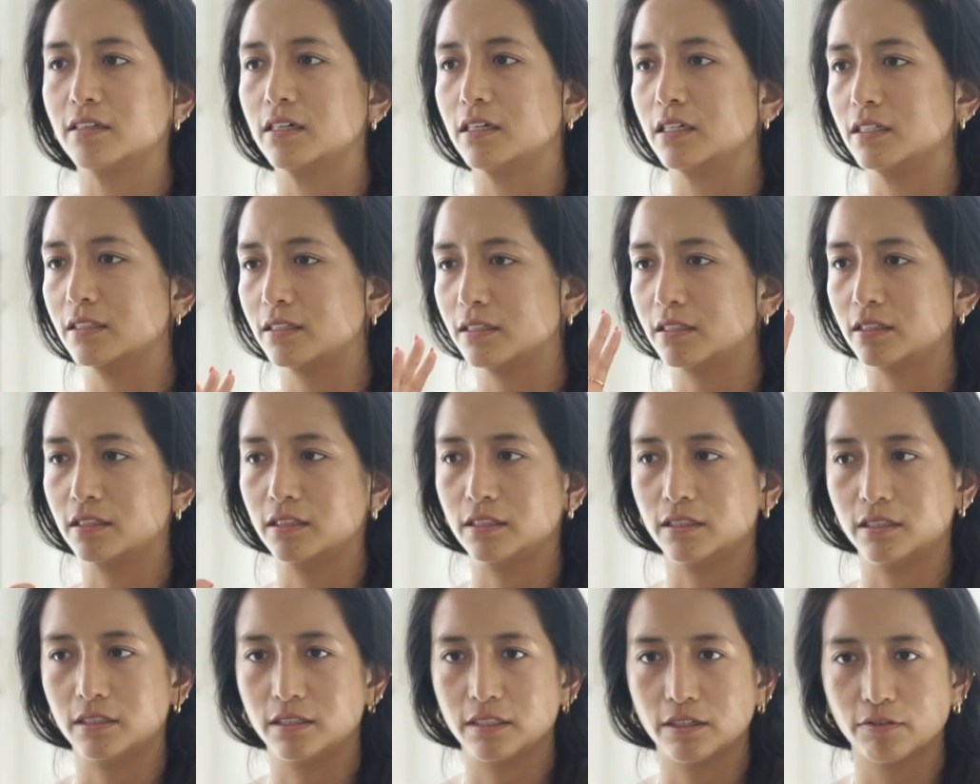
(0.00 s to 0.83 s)
There are
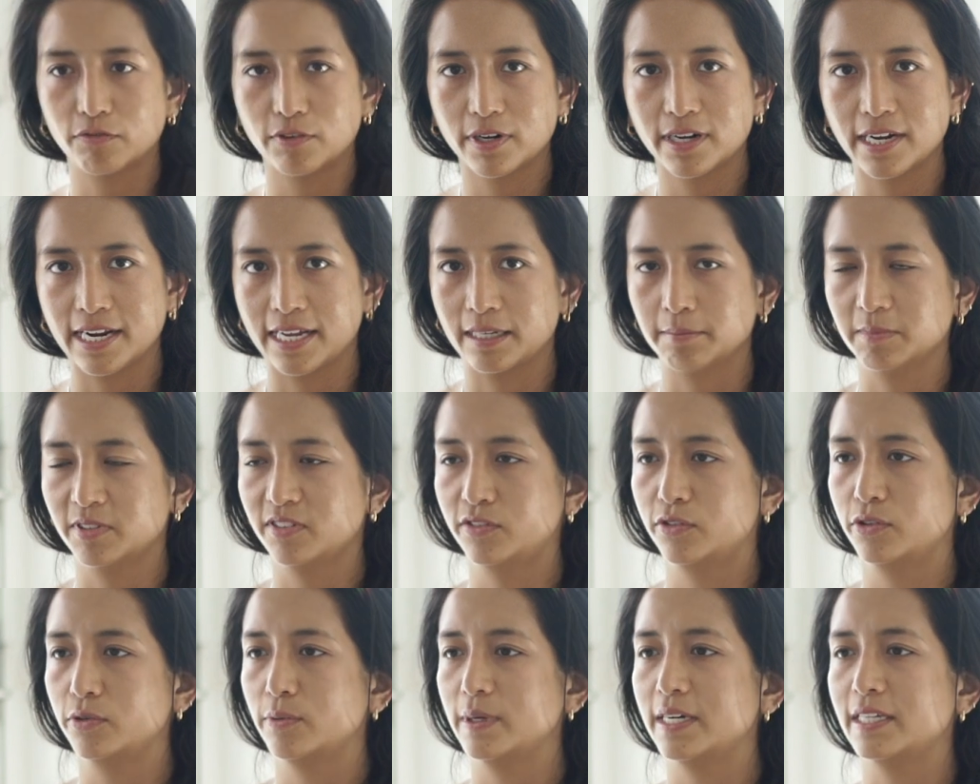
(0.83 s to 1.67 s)
different names
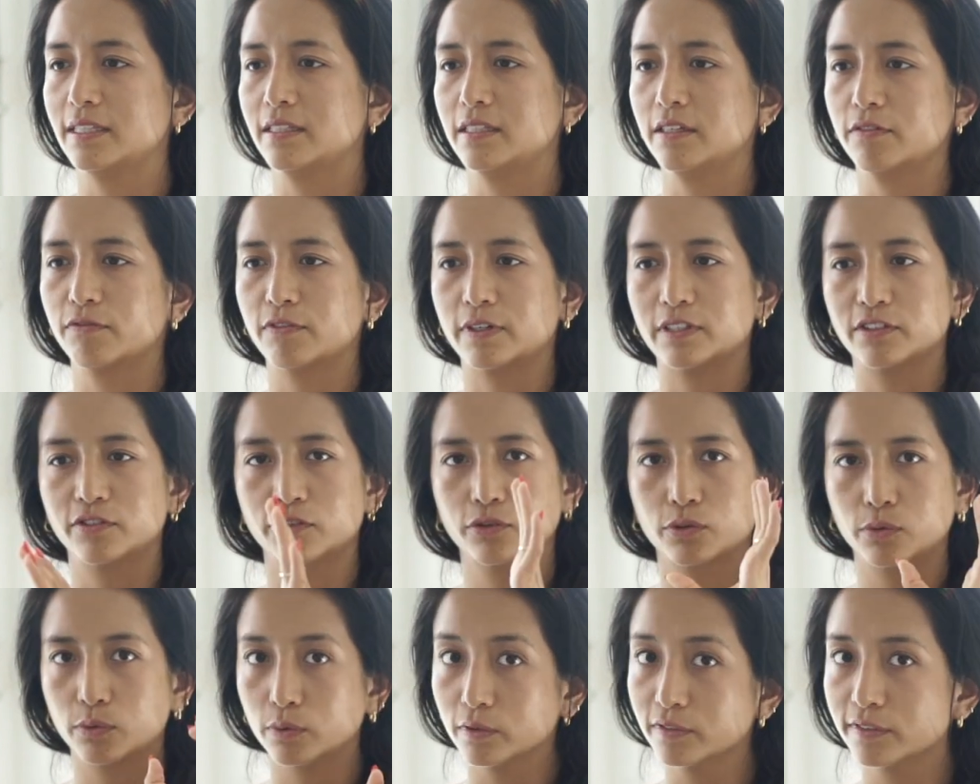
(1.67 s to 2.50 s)
to it, different
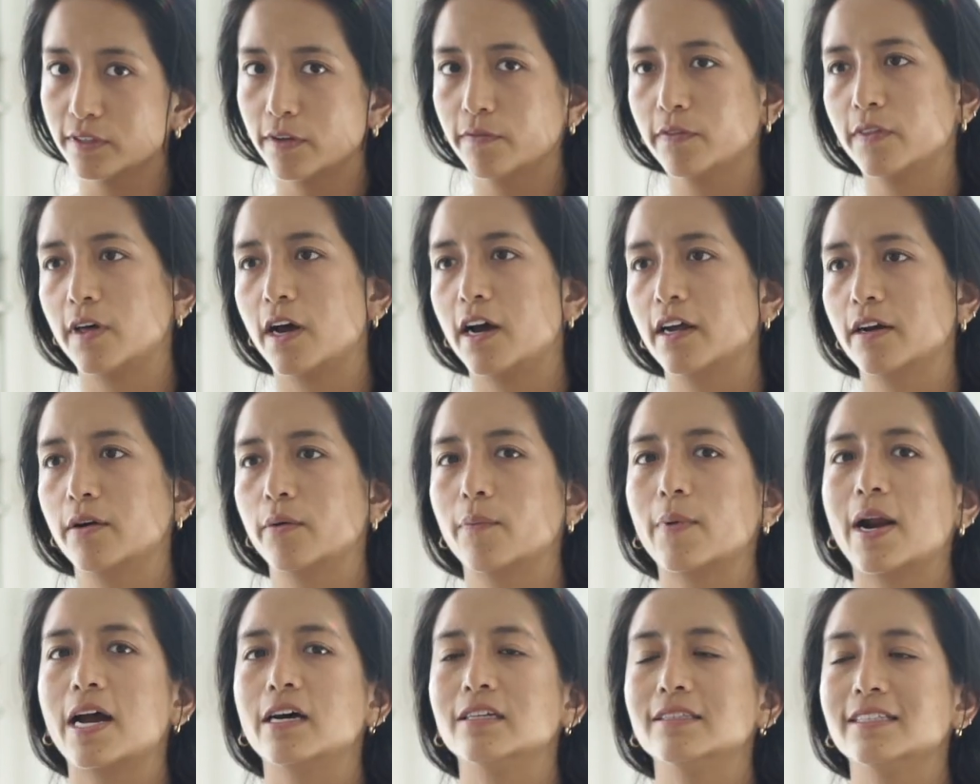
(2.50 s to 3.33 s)
schools of thought
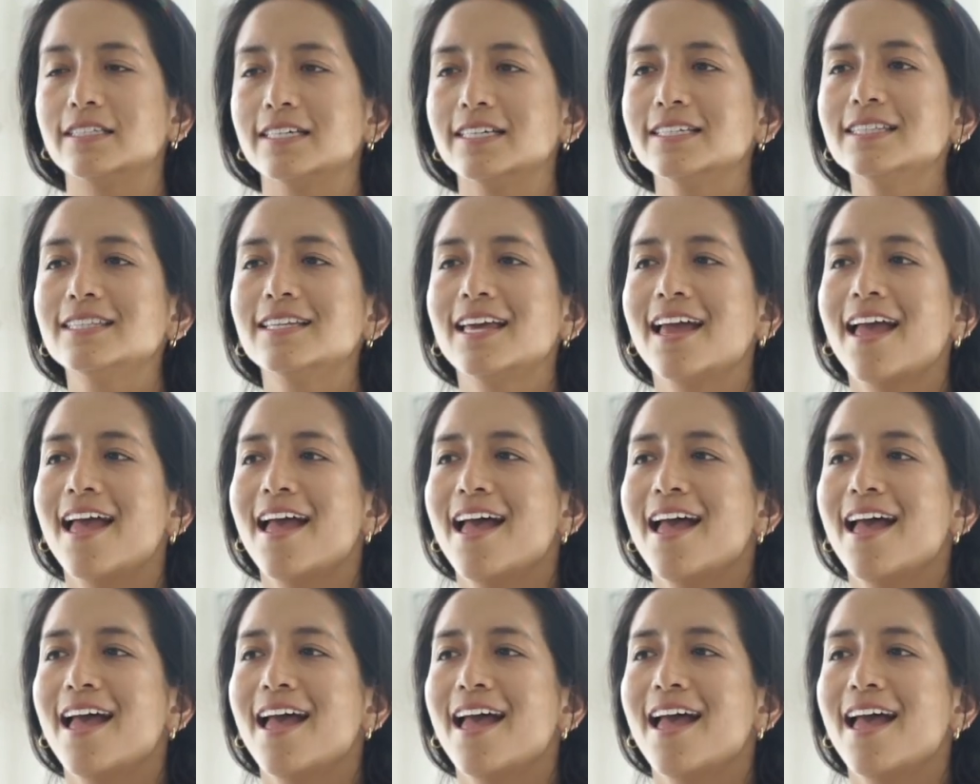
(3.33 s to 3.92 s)
around it.